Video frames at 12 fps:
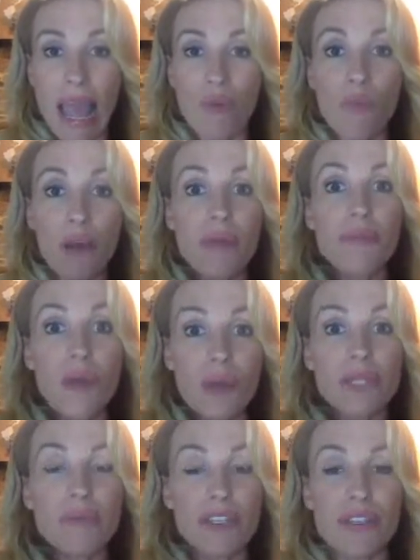And what I'm
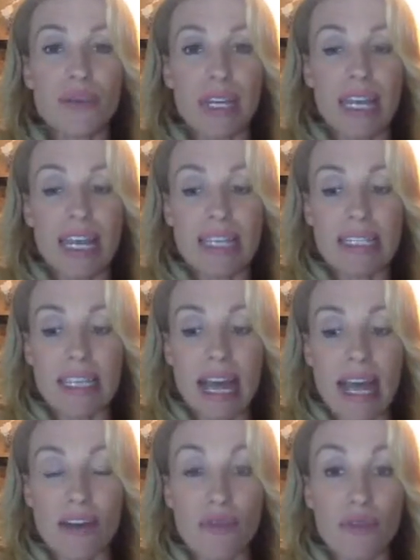going to be doing is
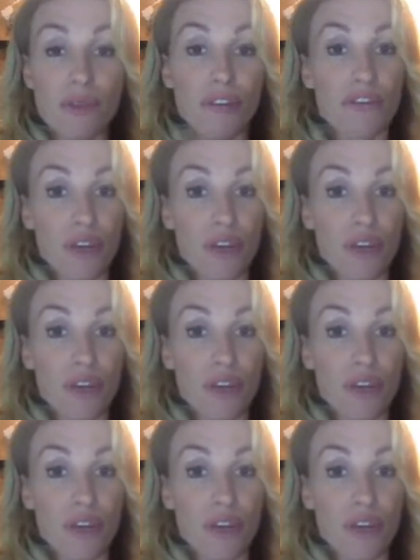that I'm doing a